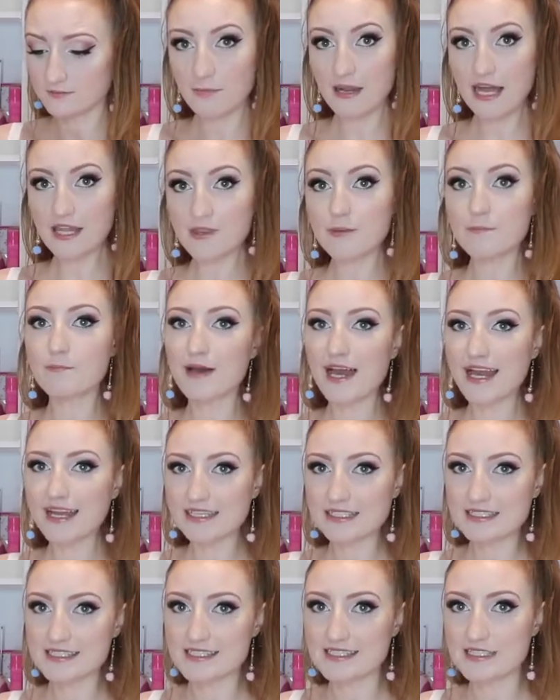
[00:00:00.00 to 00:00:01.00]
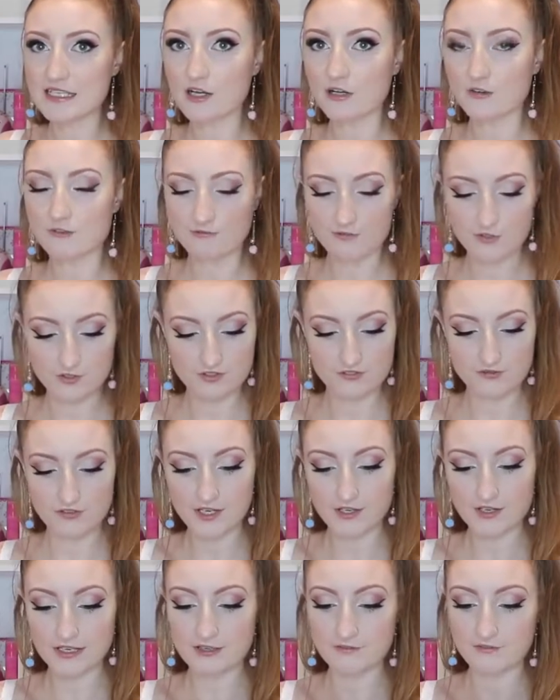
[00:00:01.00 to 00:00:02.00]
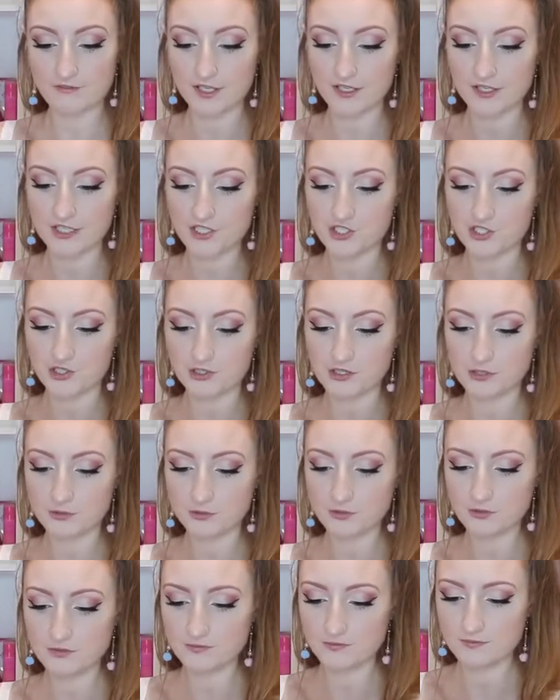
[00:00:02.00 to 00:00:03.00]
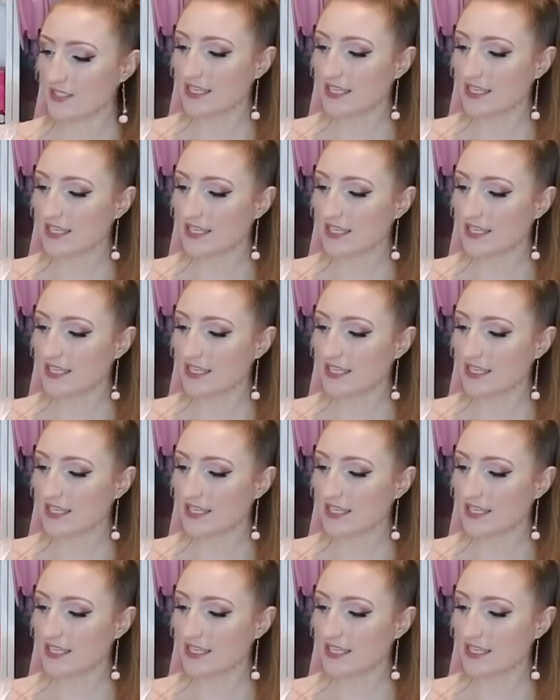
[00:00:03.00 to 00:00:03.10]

But the bag itself feels very, very durable.